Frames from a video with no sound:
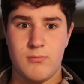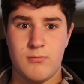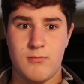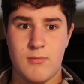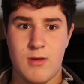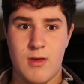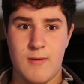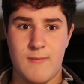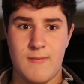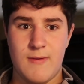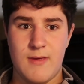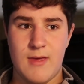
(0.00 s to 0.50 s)

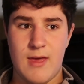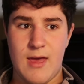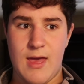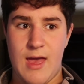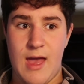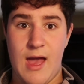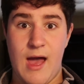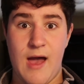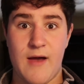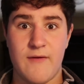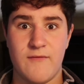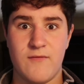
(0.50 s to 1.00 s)
maybe
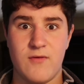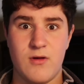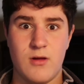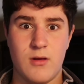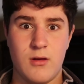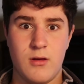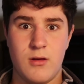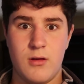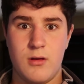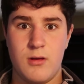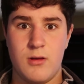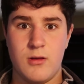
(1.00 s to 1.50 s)

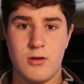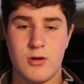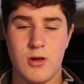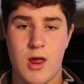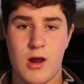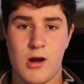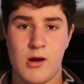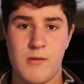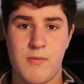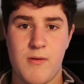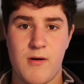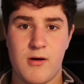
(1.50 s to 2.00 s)
avid into
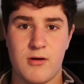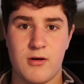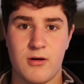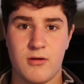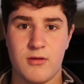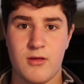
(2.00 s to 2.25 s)
Harry Potter